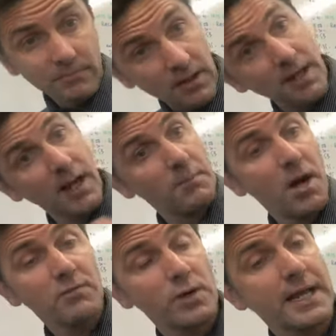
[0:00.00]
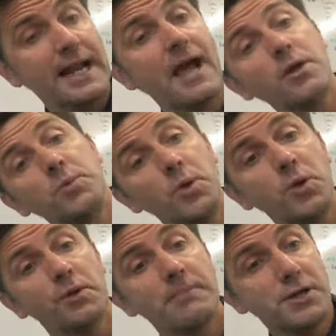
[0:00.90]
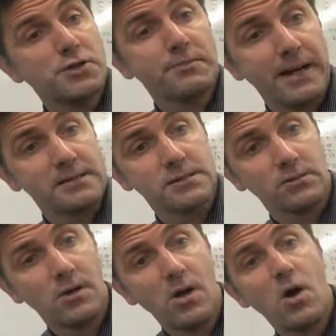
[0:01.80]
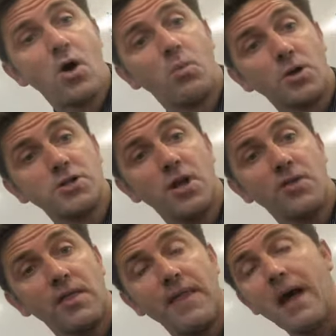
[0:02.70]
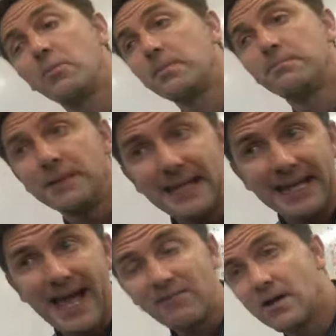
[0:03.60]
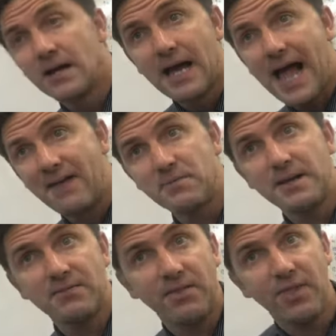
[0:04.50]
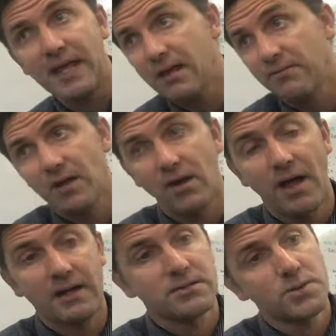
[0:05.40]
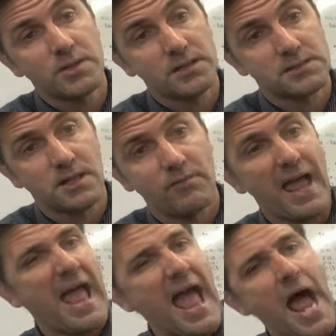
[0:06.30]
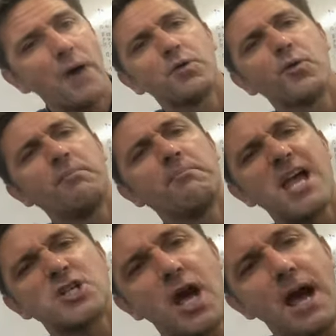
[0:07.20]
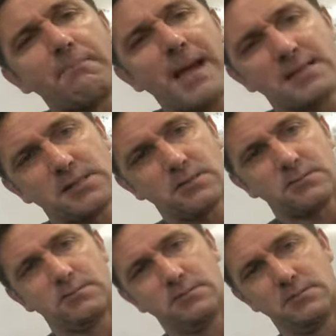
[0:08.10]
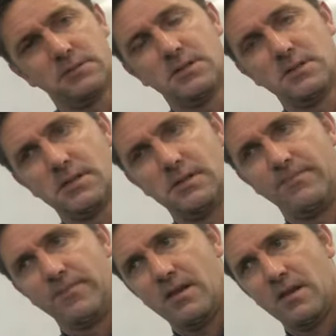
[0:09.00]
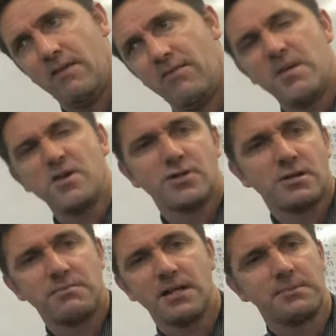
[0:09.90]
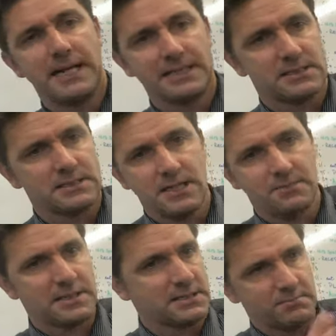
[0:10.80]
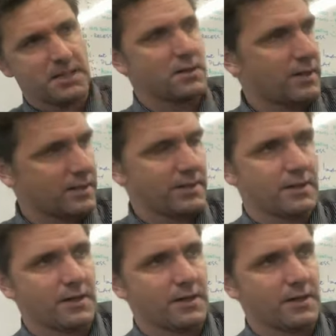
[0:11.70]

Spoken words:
You know, you might want to get out your ruler and measure a pencil. What do you think that would be? Have a bit of a think if you like and do it yourself. How would we measure a pencil? If you measure it in millimetres, it's going to be something like